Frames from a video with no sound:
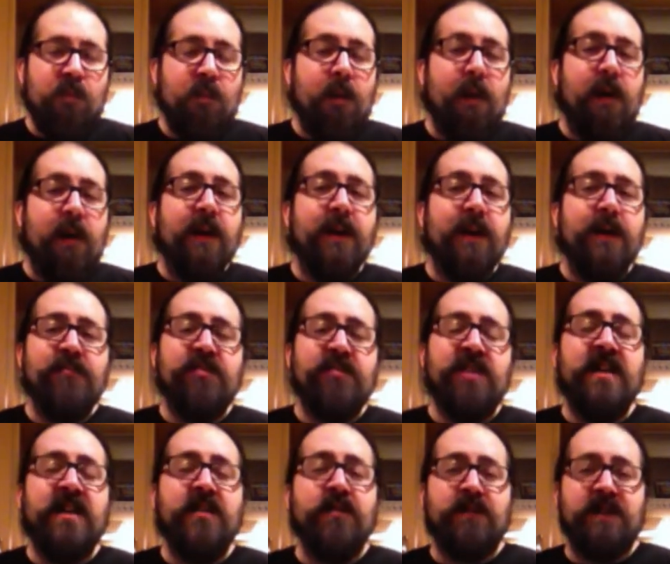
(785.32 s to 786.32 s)
I am
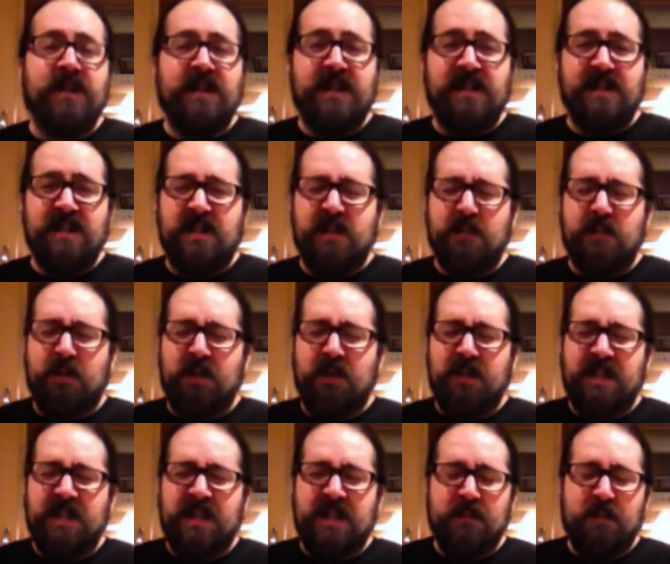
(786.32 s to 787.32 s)
genuinely
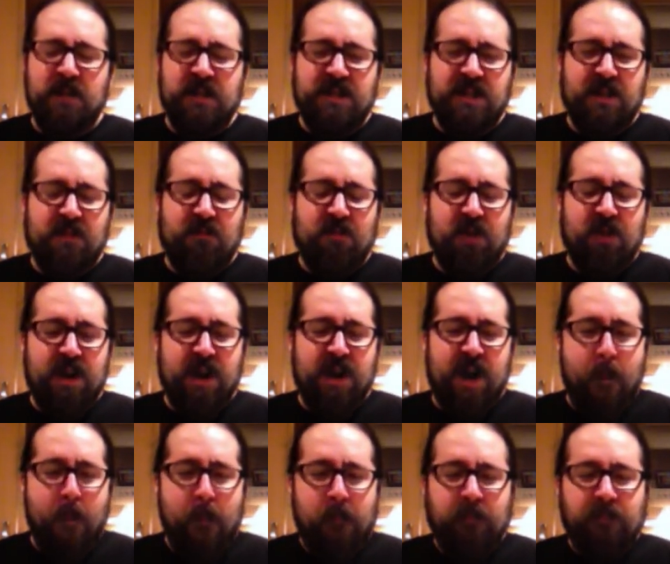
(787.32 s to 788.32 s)
disappointed in myself right
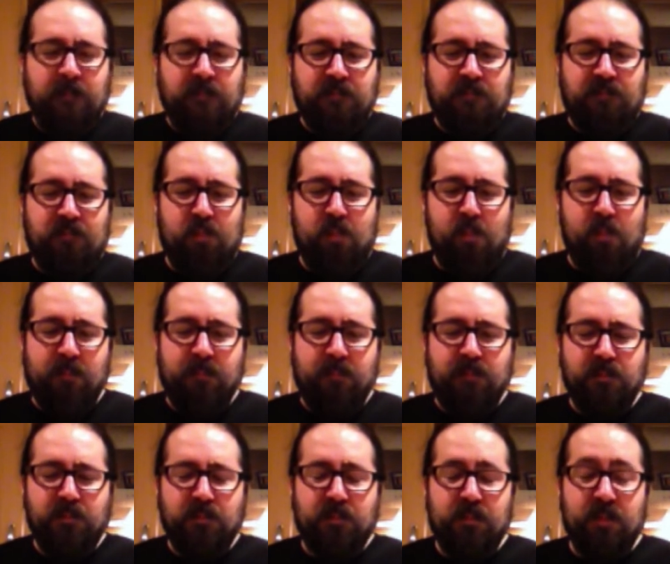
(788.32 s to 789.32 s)
now.
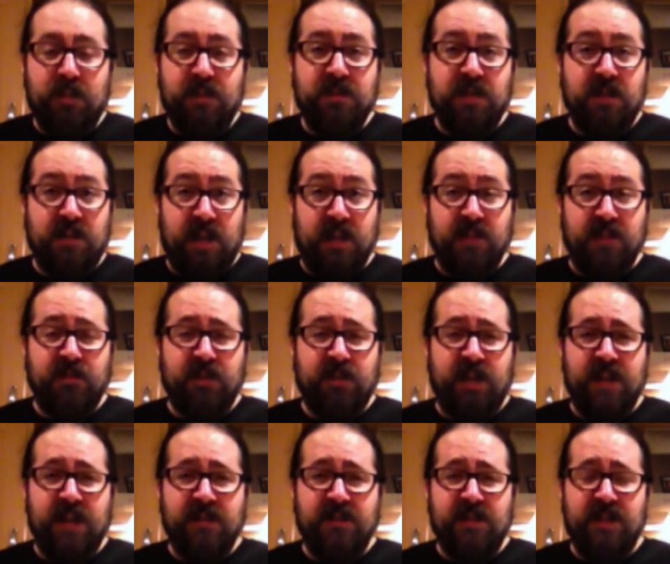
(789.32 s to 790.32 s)
So thanks for
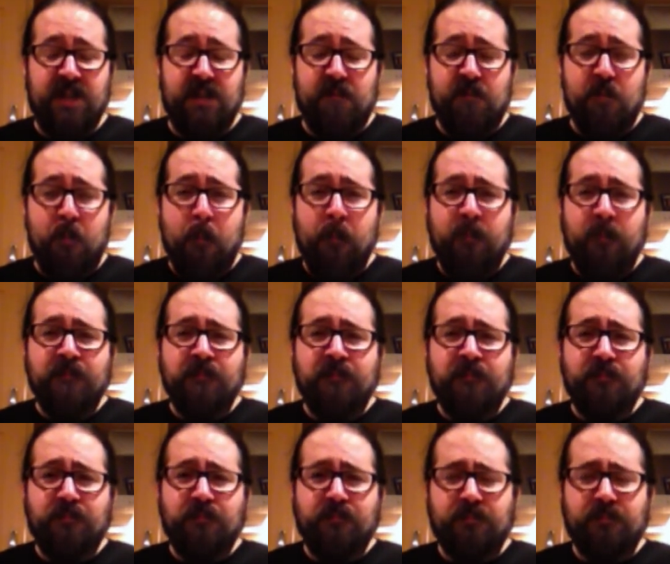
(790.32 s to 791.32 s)
that, Steve.
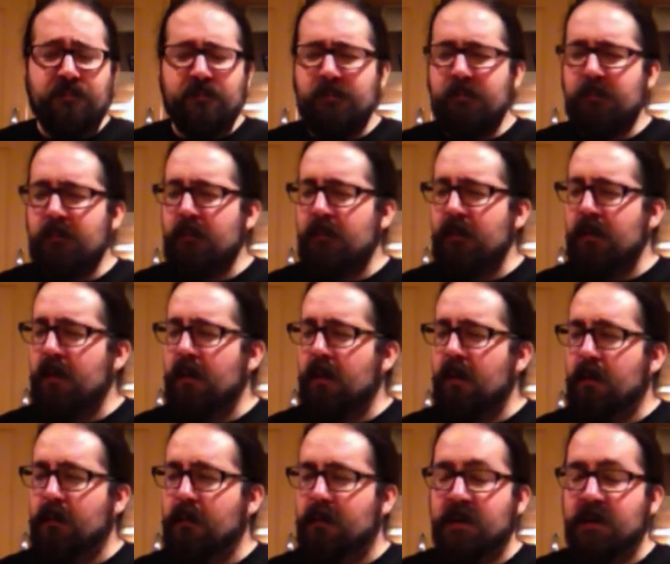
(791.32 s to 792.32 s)

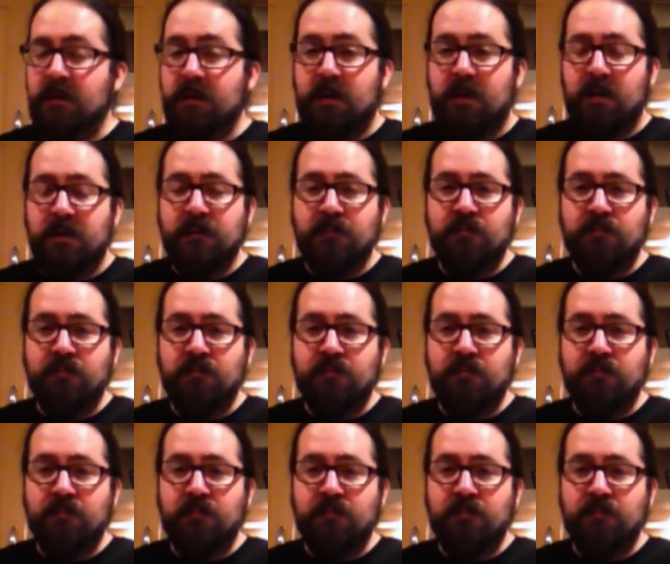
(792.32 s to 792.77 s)
Oh my god.